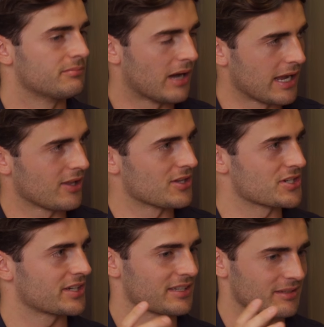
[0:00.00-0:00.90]
My
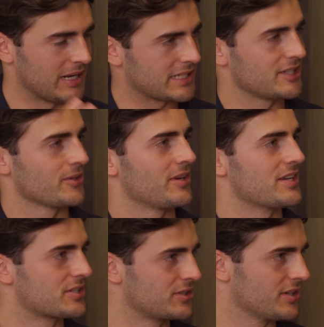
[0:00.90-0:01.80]
logic, bacteria
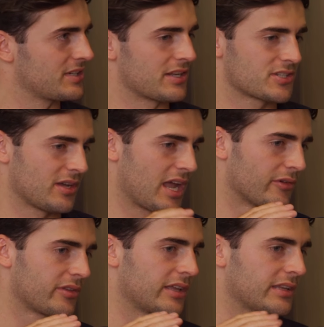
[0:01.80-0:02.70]
is good. And so
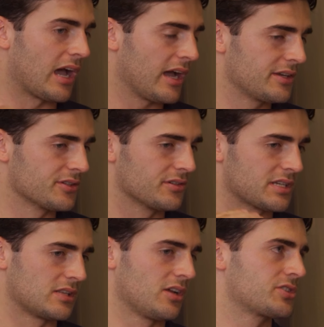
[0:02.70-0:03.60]
everything that I do
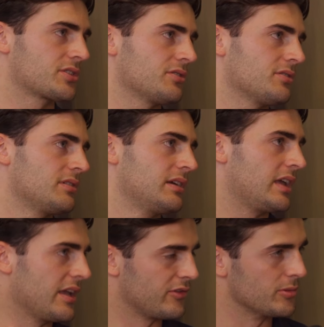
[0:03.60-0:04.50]
is logical
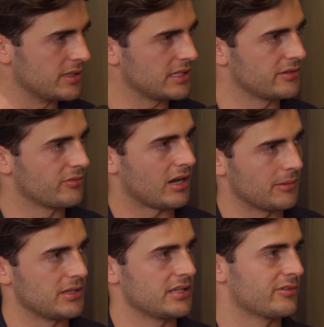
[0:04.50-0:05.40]
if you believe what I
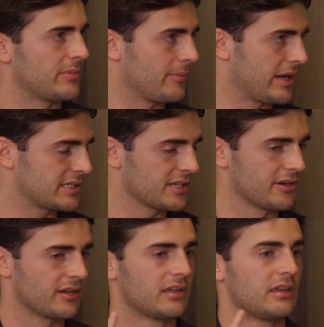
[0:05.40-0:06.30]
believe about
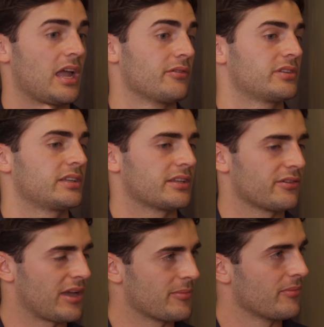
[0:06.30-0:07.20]
bacteria. Everything that
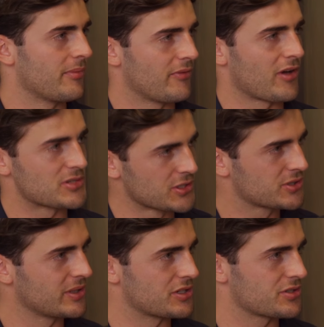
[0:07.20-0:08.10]
the
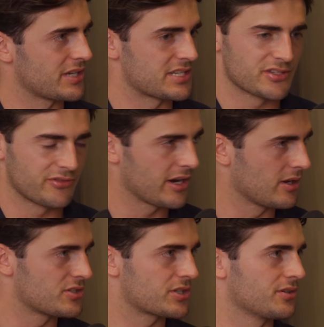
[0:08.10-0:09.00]
pharmaceutical industry does is very
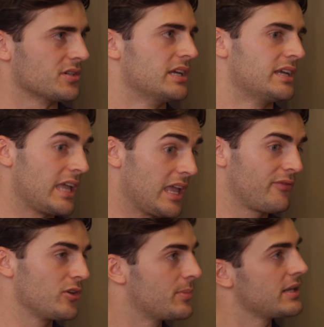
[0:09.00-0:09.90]
logical
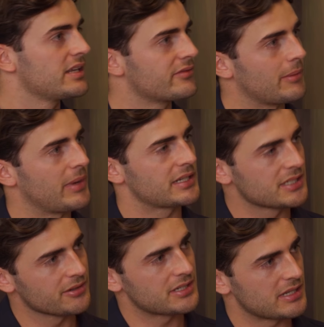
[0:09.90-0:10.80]
if you believe that
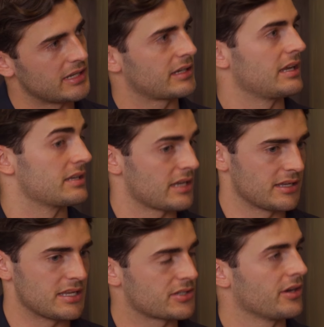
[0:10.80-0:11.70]
bacteria
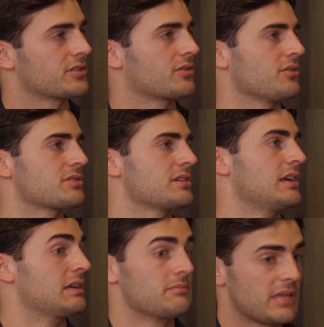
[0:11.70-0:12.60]
is going to cause
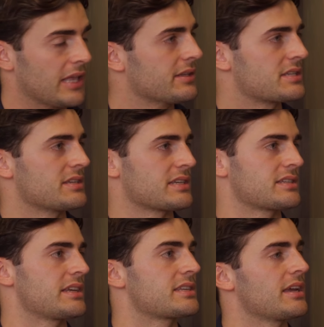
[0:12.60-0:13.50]
illnesses, as
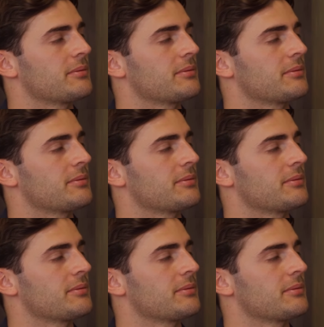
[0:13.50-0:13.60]
they say.